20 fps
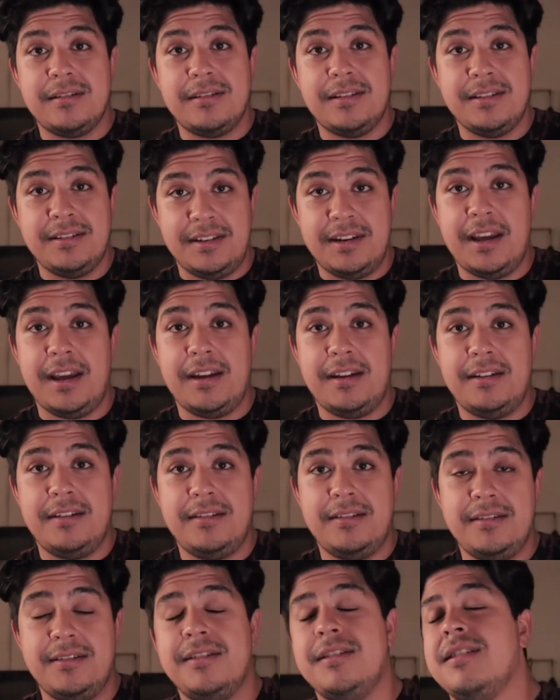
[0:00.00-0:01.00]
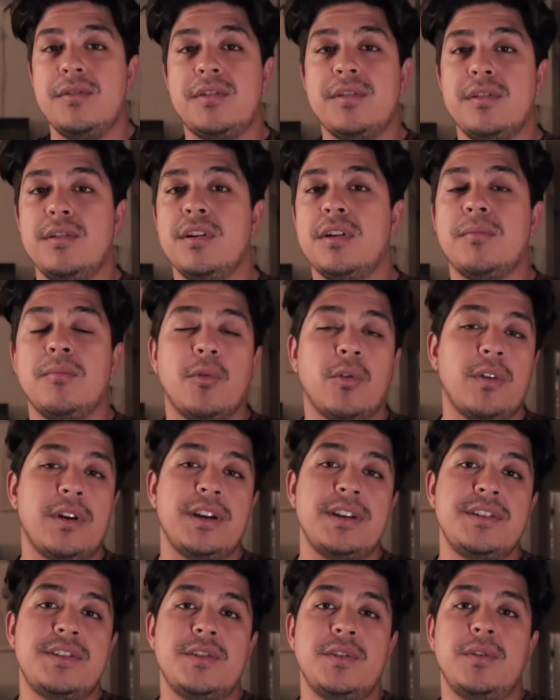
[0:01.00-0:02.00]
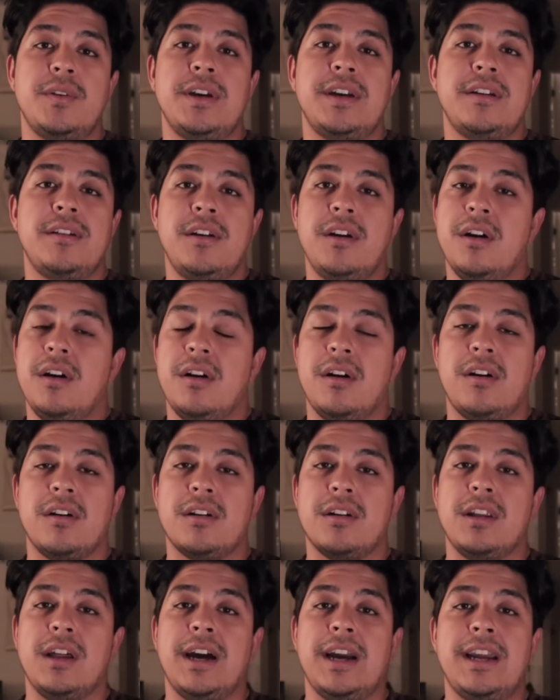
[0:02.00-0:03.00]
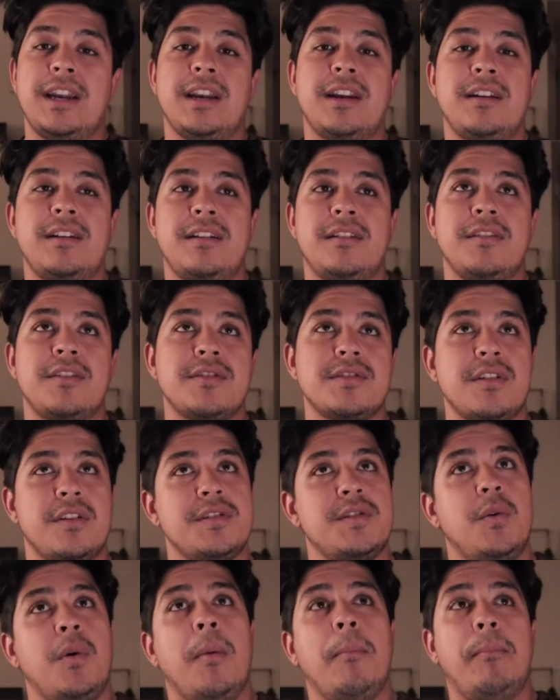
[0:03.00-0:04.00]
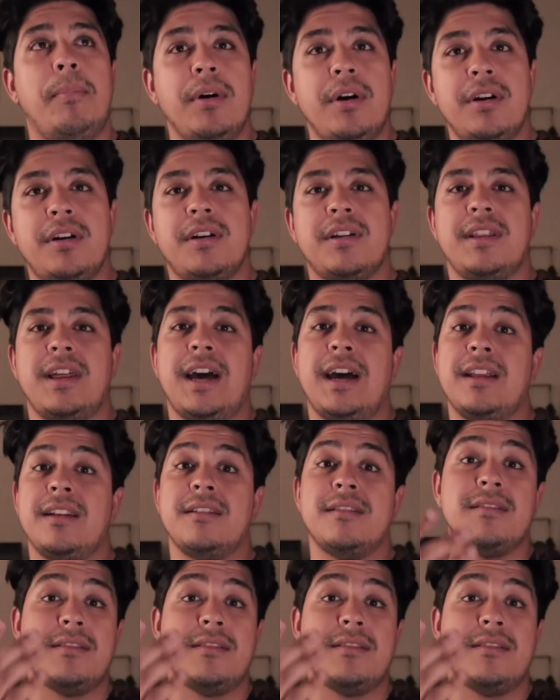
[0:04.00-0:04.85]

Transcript: in the day. You can look more into it online. There's also a book that